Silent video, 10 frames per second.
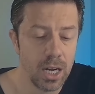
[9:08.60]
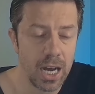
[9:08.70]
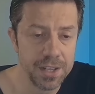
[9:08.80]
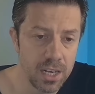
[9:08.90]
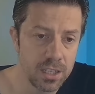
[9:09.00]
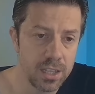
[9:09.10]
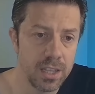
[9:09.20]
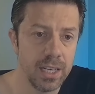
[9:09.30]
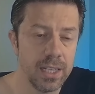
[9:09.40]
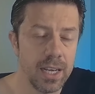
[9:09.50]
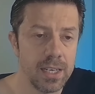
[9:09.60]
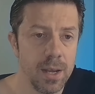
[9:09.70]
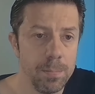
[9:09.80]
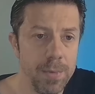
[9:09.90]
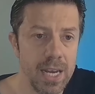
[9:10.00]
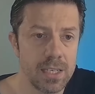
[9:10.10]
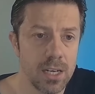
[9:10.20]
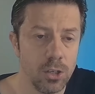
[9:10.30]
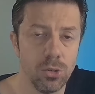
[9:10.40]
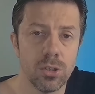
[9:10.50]
another thing that makes
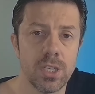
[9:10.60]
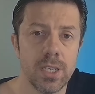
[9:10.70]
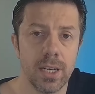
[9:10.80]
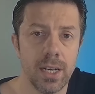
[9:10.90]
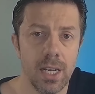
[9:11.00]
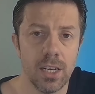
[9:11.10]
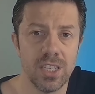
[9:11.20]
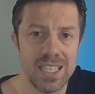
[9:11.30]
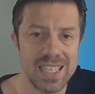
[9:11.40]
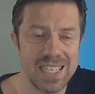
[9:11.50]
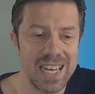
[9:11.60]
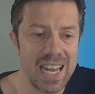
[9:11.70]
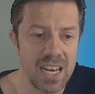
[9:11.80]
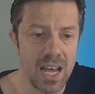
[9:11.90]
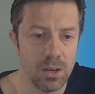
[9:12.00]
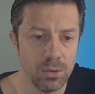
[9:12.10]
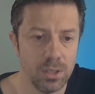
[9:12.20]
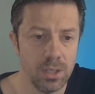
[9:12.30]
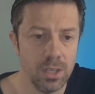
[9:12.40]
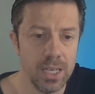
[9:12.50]
Aduro's technology stand out
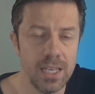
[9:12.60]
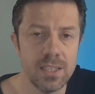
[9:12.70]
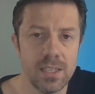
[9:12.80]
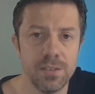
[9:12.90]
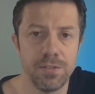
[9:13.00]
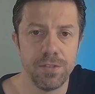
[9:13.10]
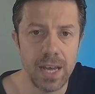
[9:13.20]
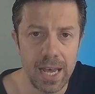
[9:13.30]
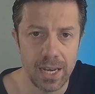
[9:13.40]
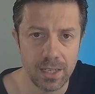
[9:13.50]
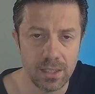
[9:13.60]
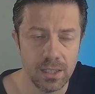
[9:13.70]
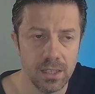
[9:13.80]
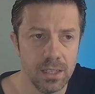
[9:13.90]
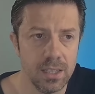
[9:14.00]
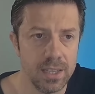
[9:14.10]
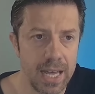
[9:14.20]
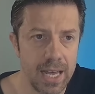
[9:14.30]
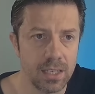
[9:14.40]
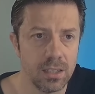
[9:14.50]
is the fact
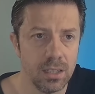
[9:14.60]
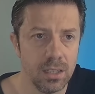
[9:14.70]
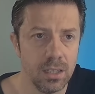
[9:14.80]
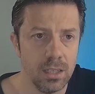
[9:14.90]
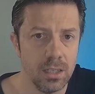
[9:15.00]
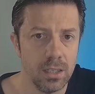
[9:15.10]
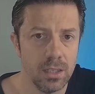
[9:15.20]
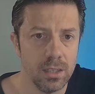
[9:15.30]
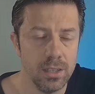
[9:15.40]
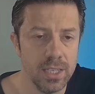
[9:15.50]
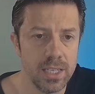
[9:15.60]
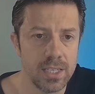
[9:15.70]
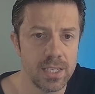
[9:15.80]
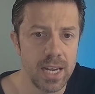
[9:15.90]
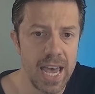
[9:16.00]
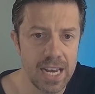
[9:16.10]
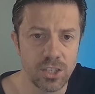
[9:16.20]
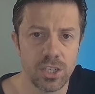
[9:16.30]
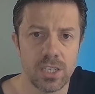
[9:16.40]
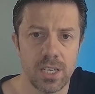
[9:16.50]
that this
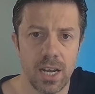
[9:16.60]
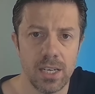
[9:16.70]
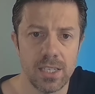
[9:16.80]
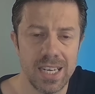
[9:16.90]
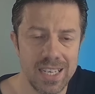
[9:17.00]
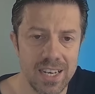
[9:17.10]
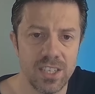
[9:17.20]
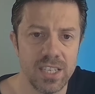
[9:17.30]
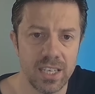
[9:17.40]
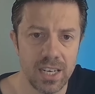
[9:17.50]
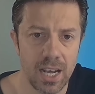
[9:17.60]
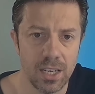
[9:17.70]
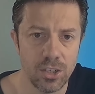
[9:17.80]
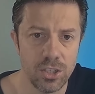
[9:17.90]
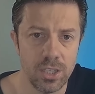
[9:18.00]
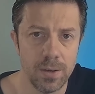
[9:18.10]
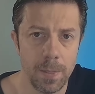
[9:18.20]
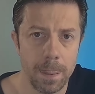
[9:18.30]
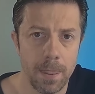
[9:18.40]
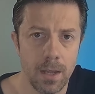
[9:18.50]
exercise, their technology,
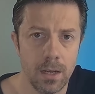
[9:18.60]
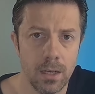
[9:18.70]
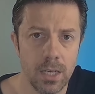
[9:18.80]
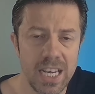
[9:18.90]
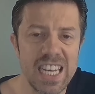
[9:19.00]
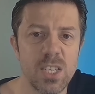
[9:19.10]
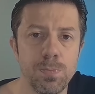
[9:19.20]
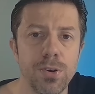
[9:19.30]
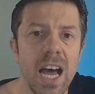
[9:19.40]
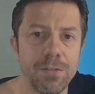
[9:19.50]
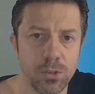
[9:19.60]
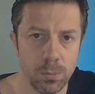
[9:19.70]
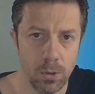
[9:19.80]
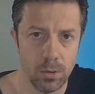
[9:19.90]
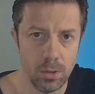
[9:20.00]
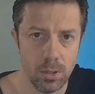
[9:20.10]
is profitable.